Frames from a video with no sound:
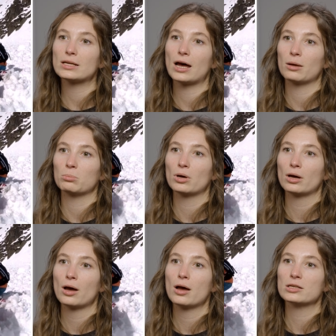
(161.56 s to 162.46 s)
time
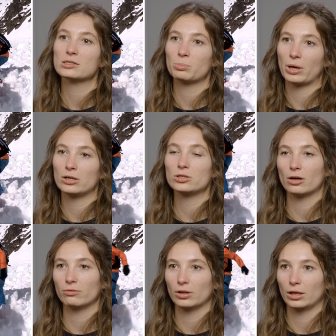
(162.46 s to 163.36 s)
spent
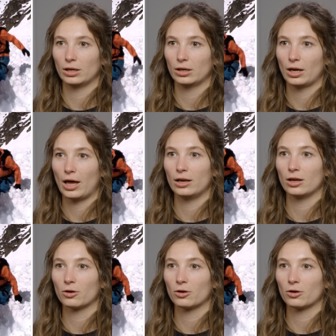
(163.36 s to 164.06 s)
shoveling, and